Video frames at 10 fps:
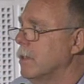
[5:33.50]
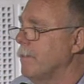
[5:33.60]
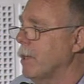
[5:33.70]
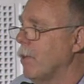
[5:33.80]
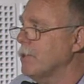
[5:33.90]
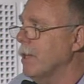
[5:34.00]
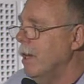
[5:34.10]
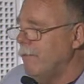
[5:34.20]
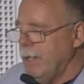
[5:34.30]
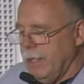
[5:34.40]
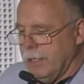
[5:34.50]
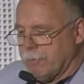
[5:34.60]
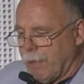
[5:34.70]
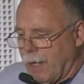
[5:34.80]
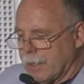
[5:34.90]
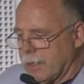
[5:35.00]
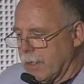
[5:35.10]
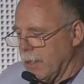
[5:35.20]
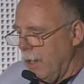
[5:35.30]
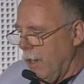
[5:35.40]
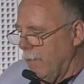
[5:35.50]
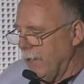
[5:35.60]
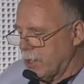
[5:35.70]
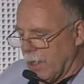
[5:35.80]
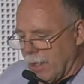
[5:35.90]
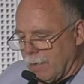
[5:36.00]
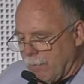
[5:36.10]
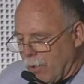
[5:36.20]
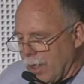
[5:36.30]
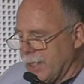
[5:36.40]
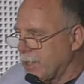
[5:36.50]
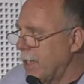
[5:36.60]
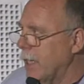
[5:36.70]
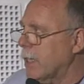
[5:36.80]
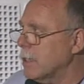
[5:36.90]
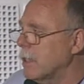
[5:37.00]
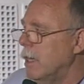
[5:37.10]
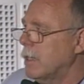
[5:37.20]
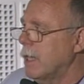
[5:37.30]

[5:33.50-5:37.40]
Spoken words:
Because we need particles which are more or less naked,